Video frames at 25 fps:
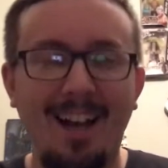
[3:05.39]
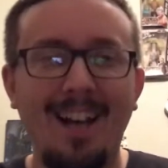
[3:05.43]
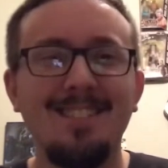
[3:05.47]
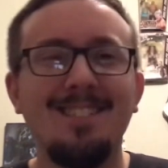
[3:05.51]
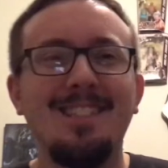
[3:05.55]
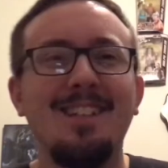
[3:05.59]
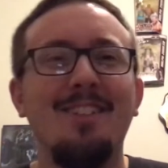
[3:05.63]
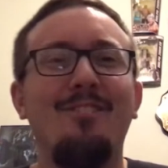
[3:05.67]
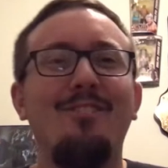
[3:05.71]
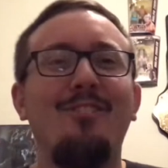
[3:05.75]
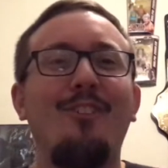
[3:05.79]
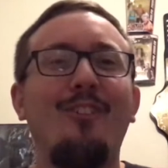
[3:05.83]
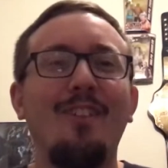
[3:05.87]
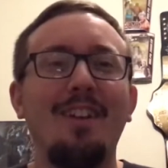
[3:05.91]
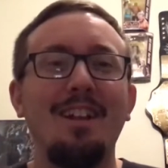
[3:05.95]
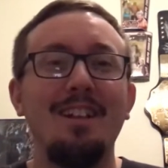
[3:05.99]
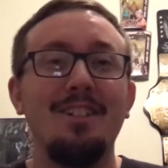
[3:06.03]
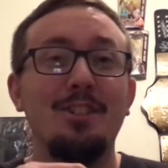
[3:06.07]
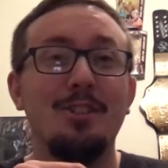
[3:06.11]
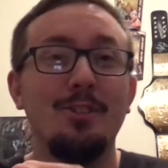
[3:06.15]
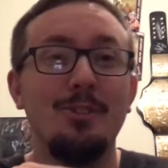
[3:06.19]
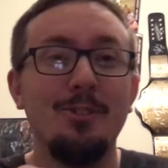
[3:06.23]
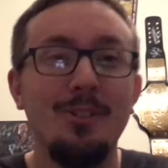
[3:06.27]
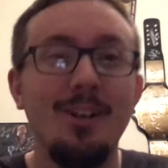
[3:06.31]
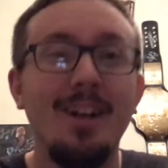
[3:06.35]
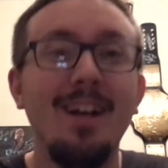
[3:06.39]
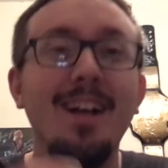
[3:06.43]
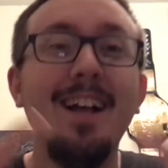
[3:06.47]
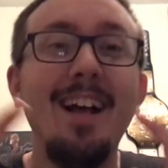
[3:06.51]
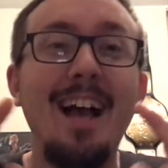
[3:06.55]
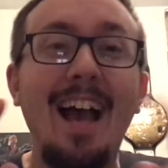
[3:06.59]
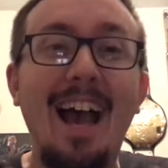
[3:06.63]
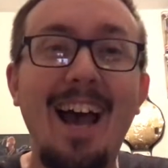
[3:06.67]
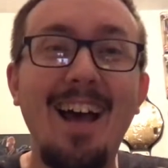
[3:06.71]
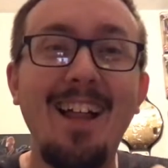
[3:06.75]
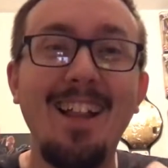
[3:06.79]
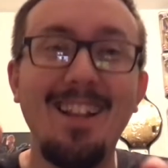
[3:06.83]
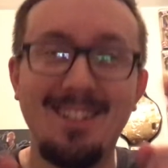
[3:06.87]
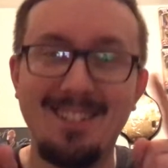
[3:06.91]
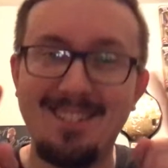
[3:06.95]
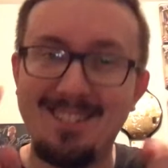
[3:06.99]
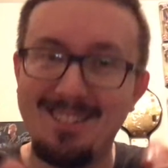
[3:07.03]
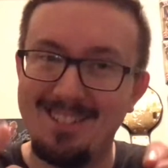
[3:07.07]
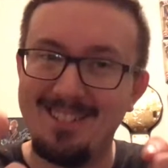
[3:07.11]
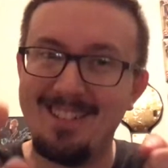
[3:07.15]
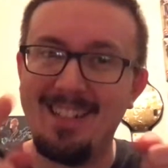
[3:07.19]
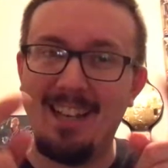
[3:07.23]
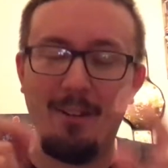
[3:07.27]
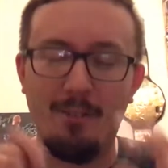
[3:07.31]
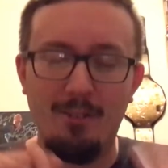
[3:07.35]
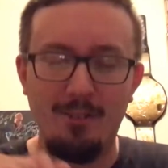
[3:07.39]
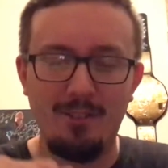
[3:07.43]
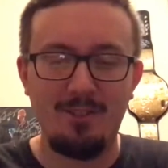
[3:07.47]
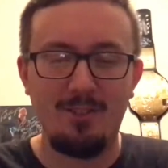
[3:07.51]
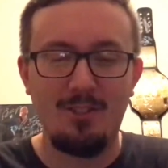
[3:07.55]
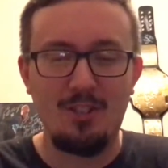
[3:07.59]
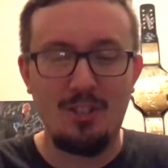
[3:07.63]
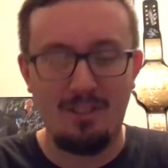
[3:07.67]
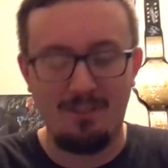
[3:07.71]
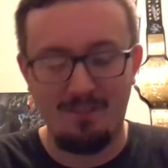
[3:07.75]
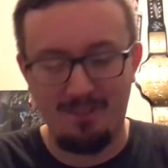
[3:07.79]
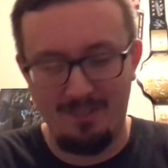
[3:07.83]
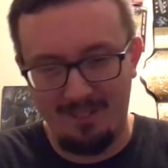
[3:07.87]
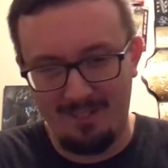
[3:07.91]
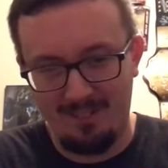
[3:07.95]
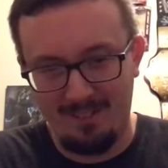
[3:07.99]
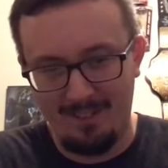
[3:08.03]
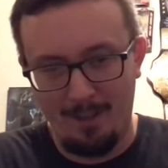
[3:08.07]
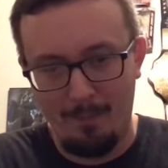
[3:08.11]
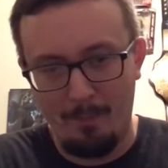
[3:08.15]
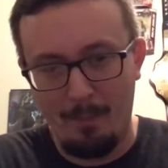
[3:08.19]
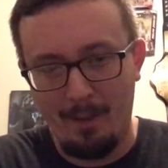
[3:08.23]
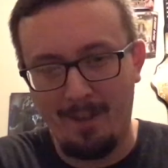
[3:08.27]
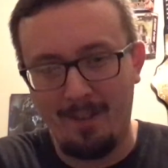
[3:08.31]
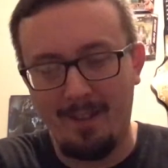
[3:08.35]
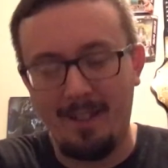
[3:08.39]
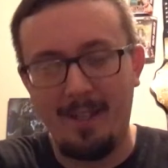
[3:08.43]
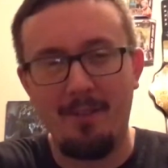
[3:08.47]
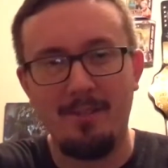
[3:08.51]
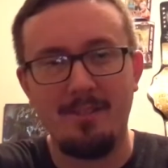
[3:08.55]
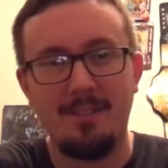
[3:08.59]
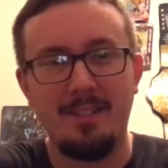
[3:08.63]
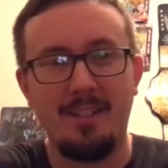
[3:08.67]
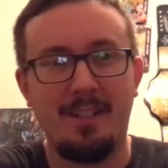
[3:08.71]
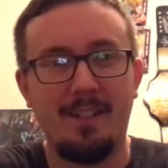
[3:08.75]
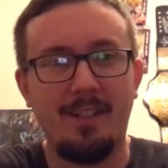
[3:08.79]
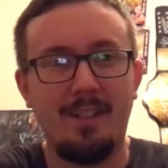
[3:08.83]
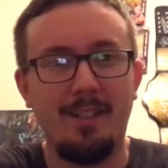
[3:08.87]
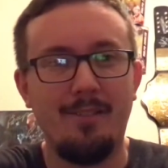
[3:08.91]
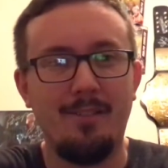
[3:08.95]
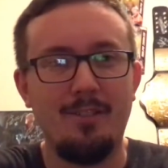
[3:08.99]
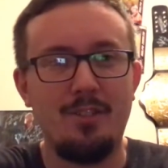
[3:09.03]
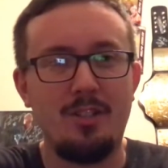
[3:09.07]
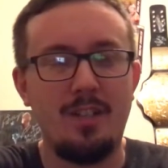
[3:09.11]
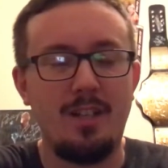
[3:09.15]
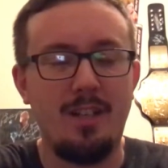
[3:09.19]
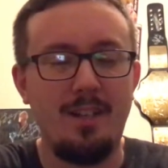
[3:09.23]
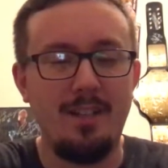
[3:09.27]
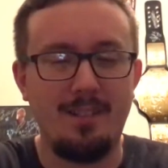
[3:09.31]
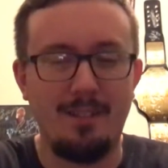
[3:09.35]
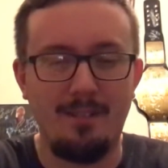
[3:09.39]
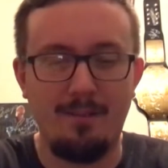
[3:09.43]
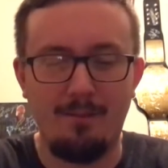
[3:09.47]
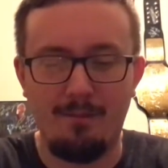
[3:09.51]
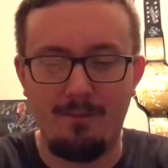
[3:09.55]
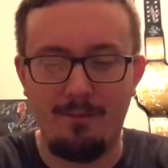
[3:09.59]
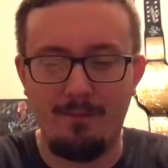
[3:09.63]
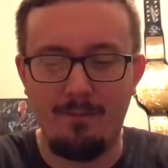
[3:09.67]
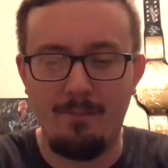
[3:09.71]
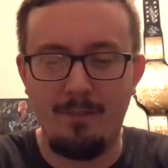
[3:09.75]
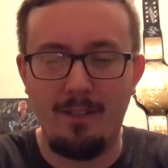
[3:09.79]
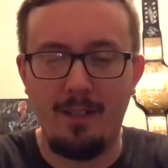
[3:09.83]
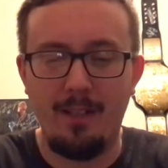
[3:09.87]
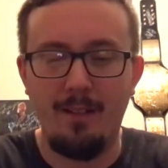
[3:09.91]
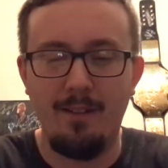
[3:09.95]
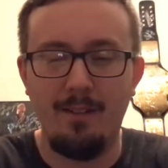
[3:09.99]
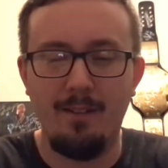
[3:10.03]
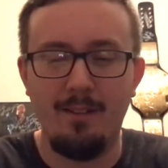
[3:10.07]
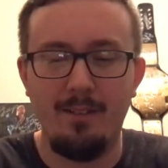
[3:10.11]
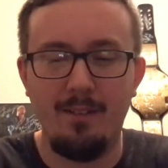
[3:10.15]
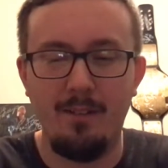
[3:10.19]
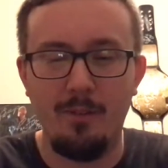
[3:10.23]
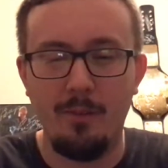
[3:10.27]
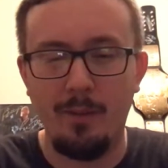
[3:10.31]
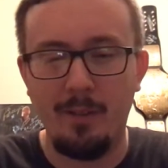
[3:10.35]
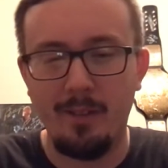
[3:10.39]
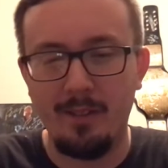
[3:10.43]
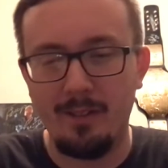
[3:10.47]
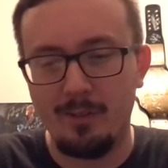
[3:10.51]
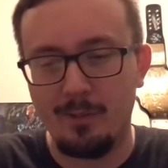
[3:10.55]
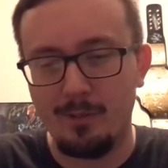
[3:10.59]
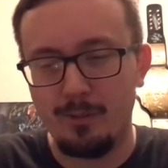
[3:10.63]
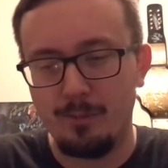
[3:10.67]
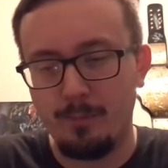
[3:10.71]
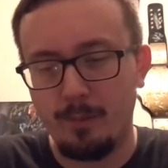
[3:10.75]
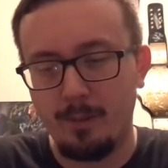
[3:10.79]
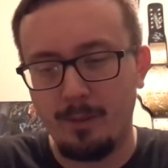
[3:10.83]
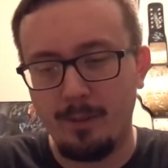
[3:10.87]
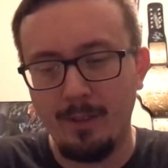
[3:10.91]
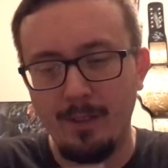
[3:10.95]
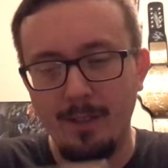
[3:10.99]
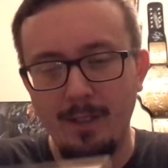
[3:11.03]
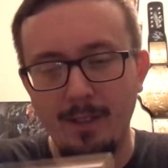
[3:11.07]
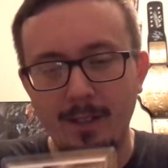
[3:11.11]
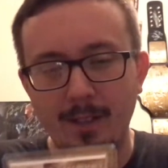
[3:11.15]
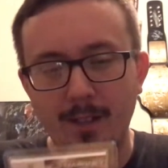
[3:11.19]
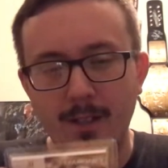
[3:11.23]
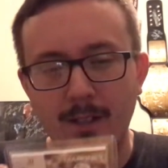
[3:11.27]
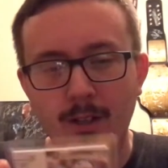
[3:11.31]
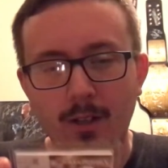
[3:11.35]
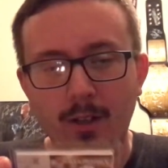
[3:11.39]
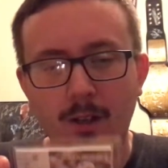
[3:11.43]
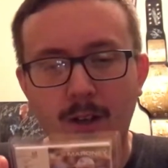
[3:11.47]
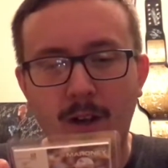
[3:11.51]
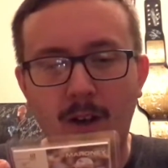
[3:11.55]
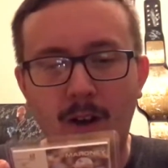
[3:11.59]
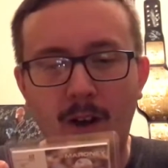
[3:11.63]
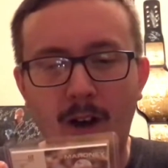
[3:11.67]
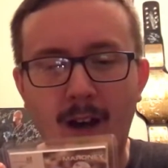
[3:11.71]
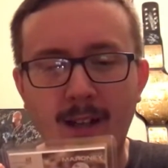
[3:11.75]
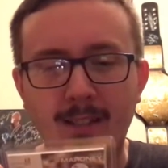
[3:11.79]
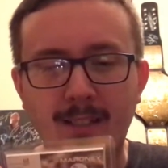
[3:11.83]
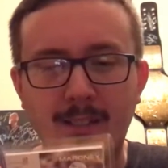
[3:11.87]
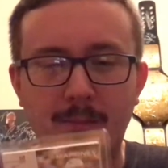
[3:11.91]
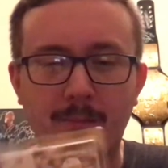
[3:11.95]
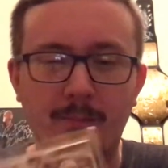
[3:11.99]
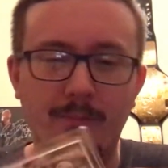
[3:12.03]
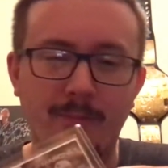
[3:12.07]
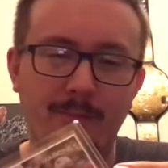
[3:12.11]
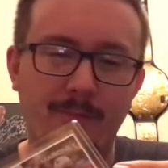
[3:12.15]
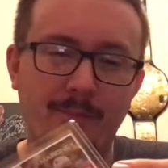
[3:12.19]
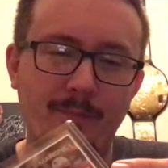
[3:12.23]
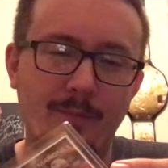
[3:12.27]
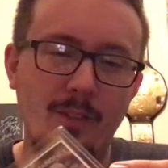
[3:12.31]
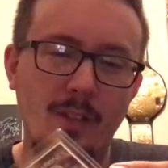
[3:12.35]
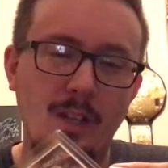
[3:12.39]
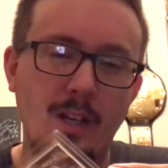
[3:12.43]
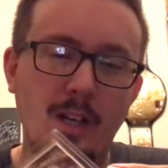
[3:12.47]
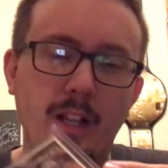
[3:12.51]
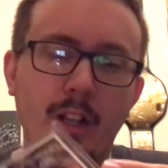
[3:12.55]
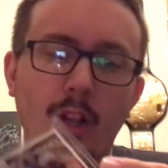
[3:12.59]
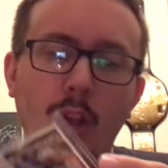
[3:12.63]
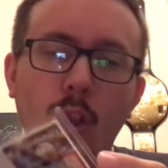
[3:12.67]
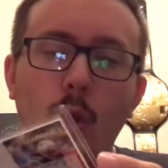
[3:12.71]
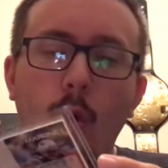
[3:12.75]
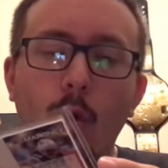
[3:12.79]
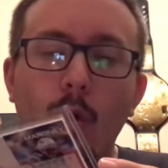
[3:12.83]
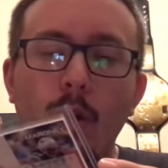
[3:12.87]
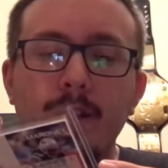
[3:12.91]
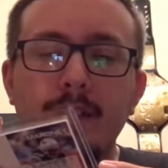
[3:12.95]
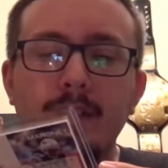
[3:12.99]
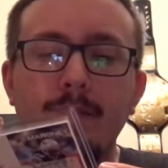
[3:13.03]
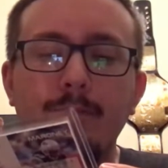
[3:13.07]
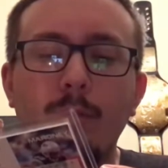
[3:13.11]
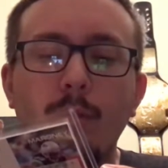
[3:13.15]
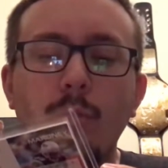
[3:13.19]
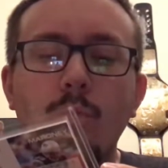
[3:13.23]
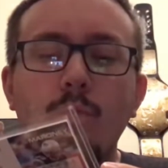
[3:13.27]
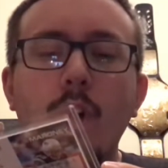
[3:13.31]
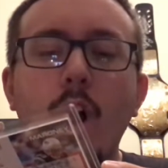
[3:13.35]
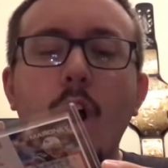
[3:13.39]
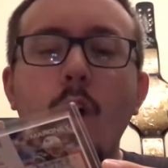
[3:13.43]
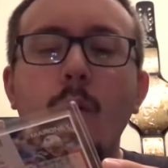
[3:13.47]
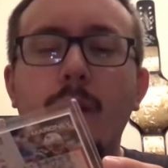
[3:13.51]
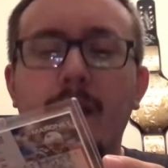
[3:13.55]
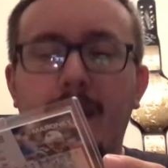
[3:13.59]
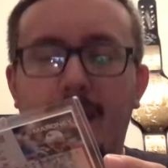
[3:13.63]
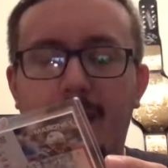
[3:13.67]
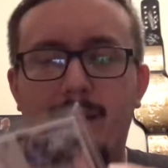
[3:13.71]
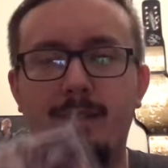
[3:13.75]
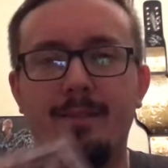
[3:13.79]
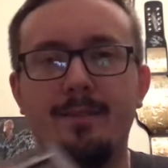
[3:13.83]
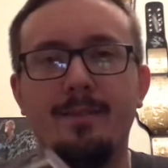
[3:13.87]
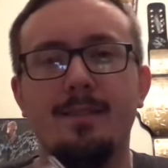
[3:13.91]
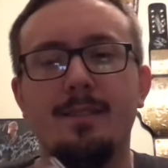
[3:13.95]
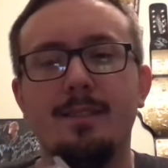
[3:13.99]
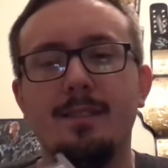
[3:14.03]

I said 42. Alex, that was just apparently I was thinking of the Giants and, and New England Super Bowl. Awesome. Uh, Laurence Maroney.